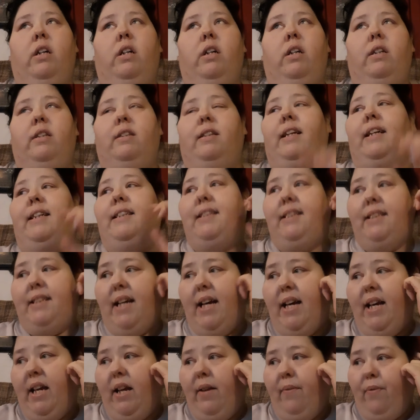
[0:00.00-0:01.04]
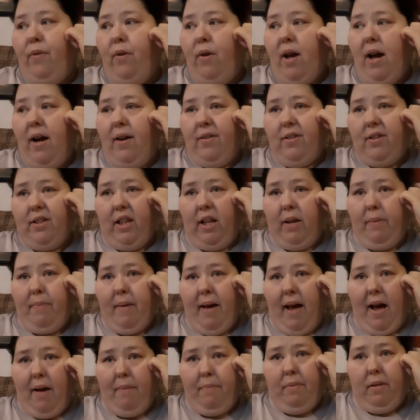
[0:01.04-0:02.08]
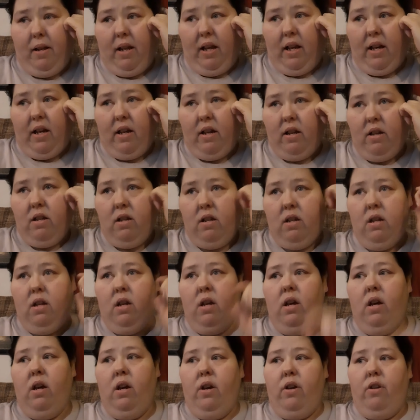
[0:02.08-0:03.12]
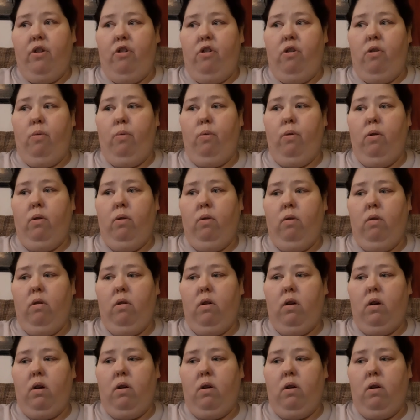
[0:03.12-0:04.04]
And they say if you have sleep apnea, you will